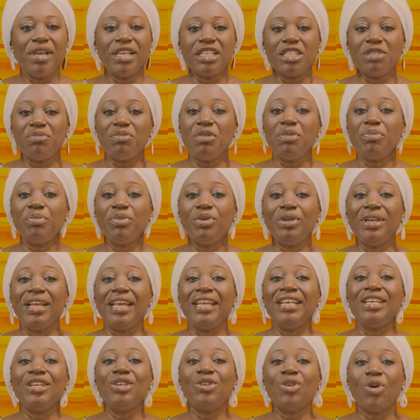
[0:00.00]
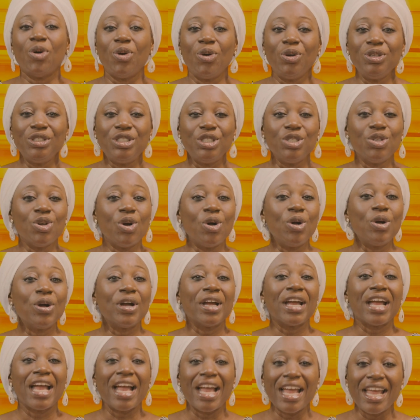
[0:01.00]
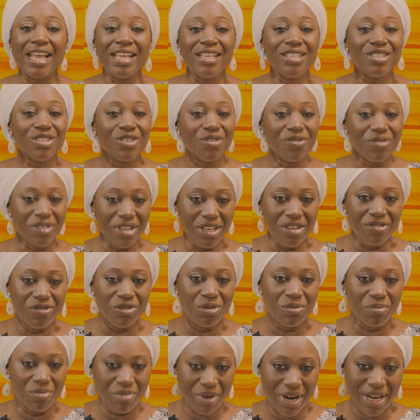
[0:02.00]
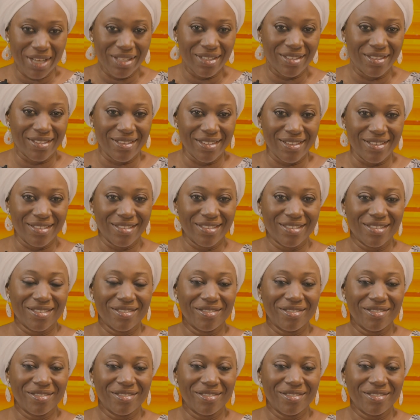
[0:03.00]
makes people indulge in all kinds of evil practices.